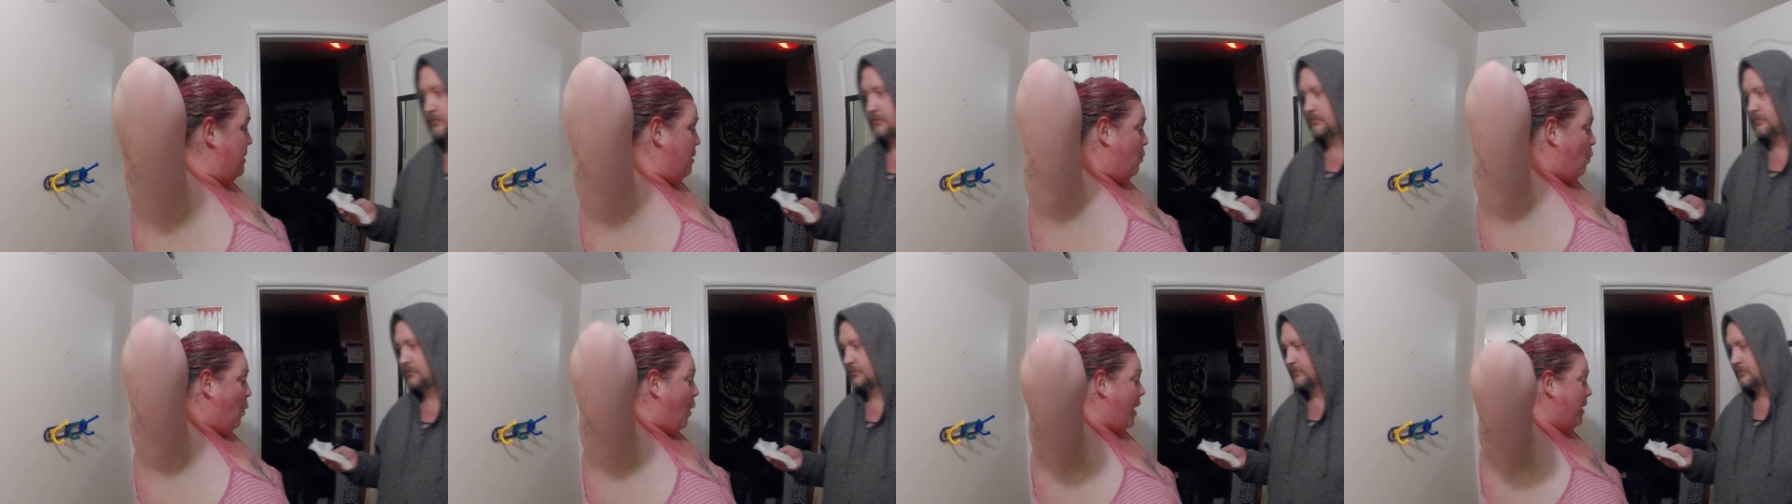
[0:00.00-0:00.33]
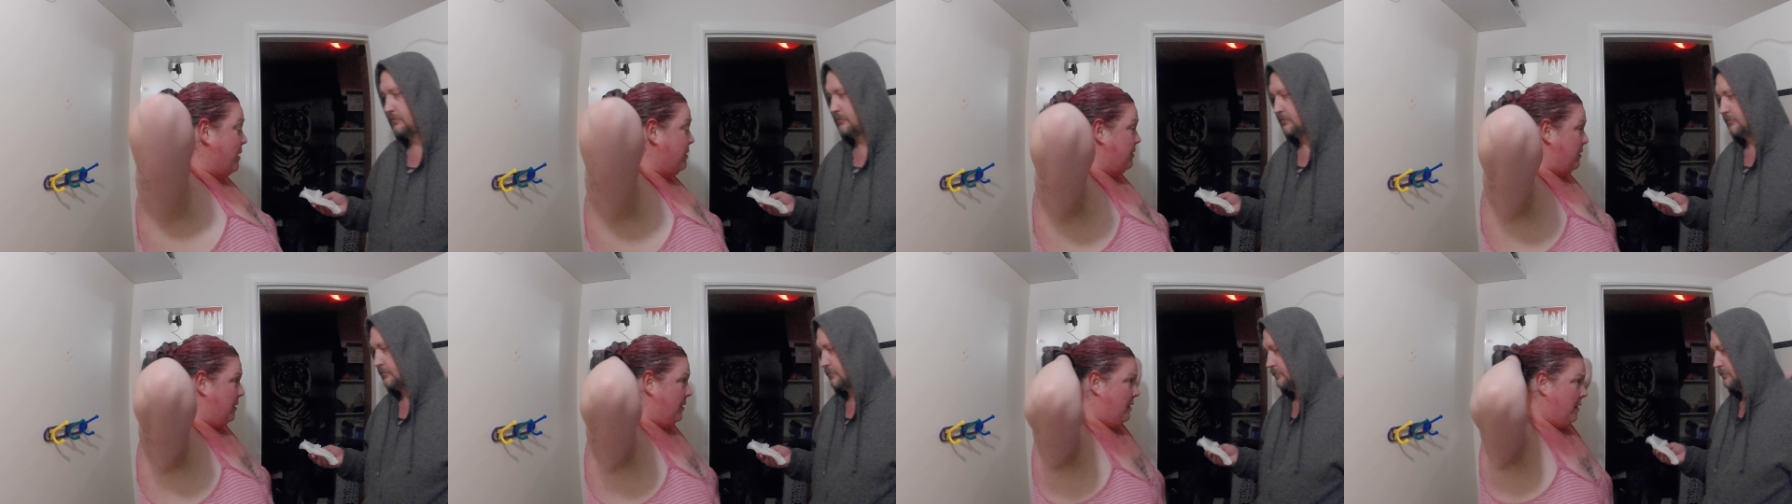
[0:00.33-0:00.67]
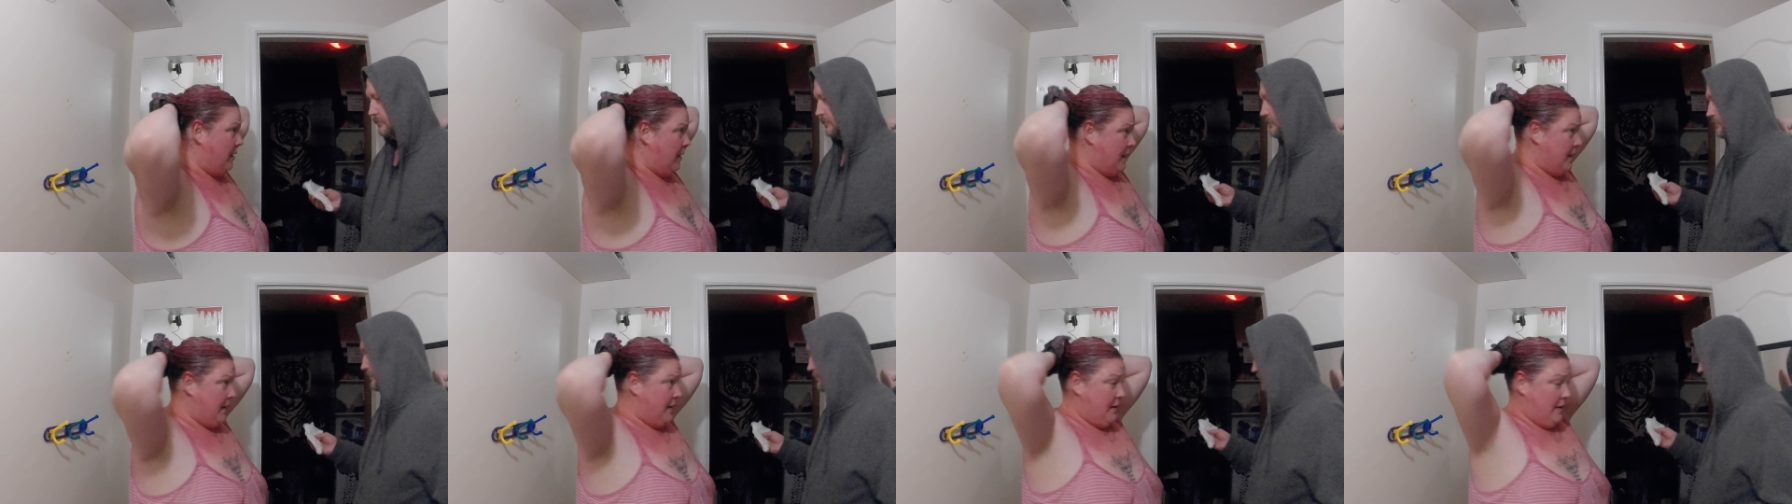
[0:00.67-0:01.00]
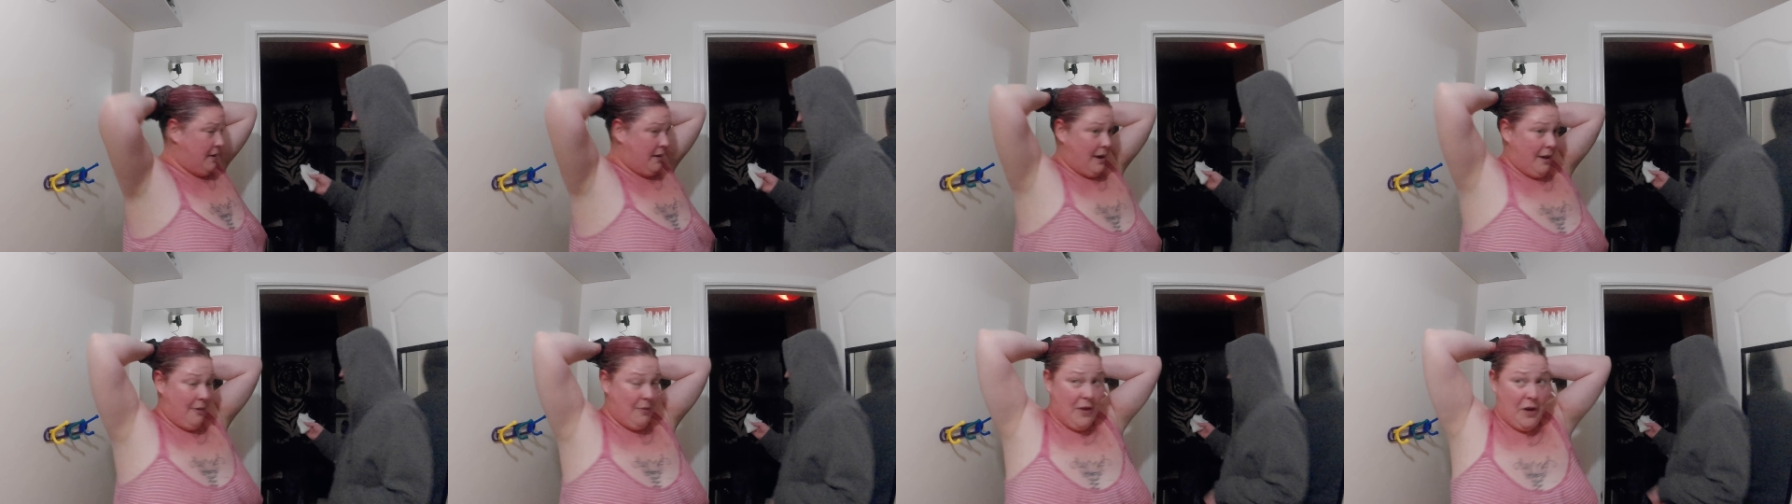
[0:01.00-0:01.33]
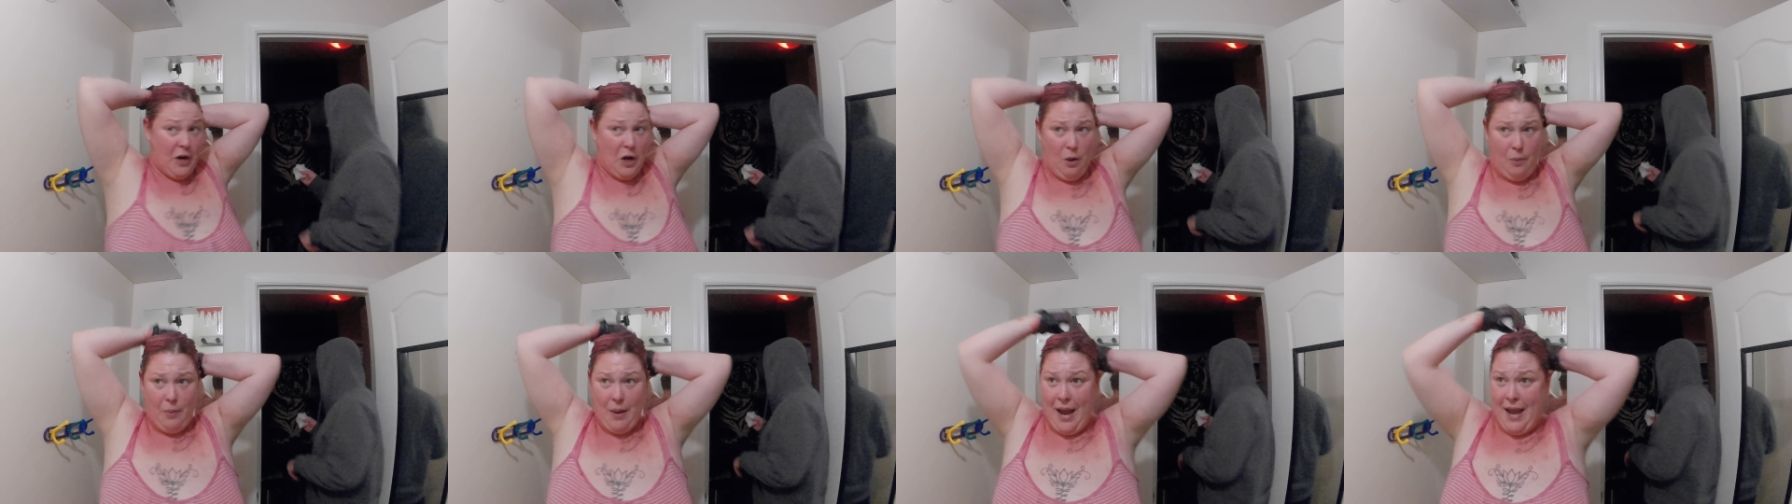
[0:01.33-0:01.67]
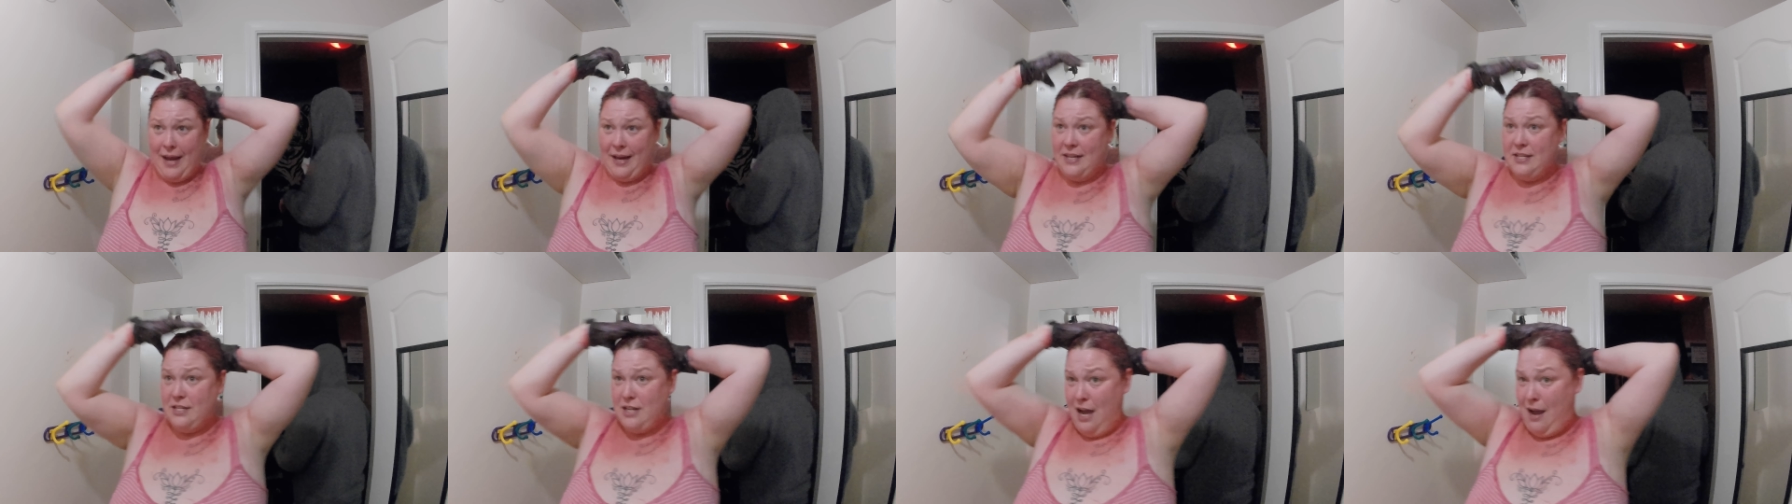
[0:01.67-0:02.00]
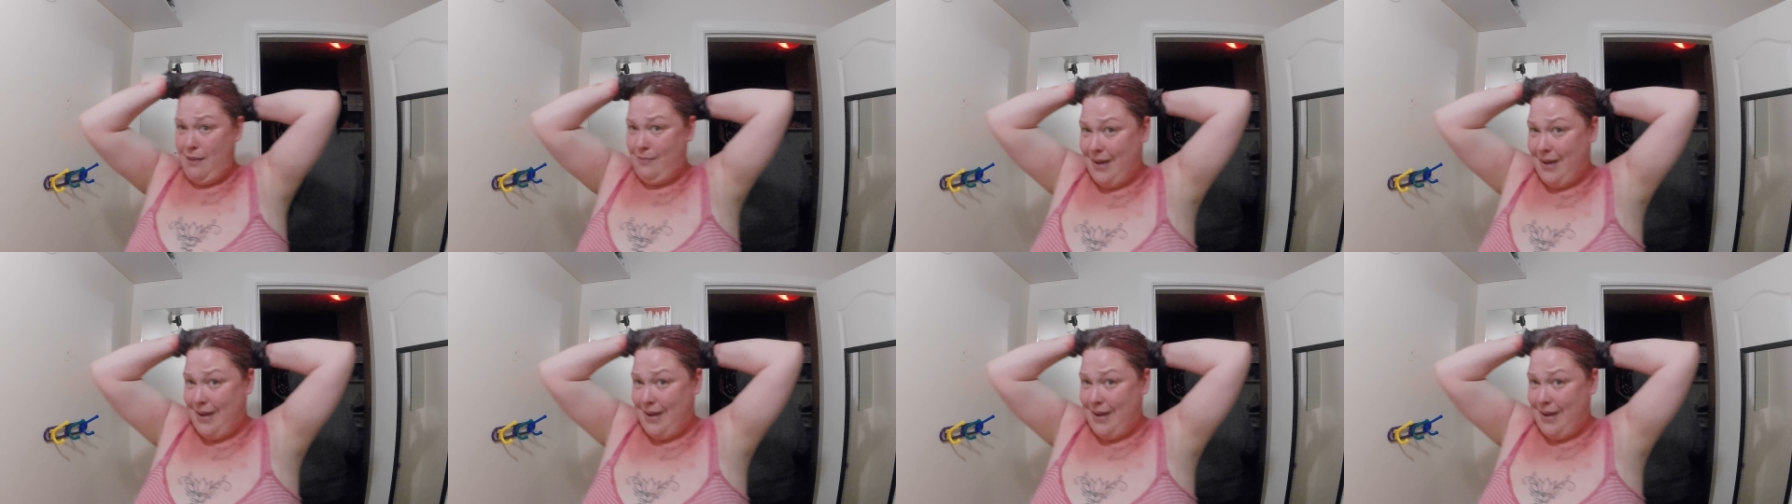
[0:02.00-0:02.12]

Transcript: me one? And then I can tie